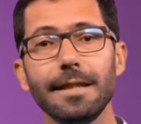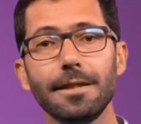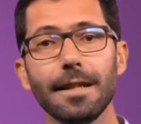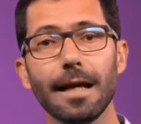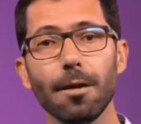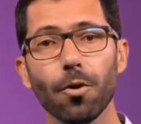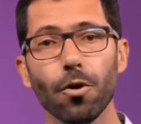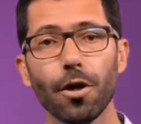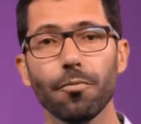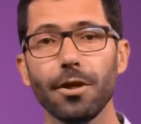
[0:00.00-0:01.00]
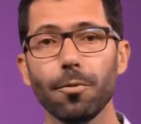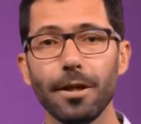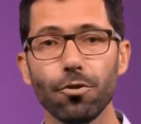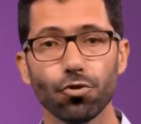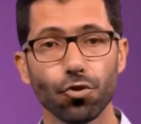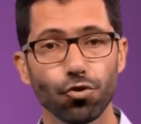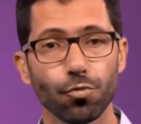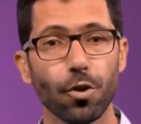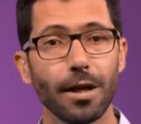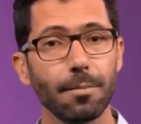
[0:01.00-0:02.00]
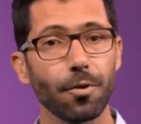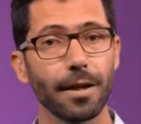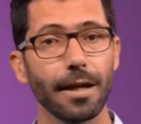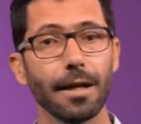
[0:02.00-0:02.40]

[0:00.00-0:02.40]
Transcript: are witnessing drastic changes in their diet.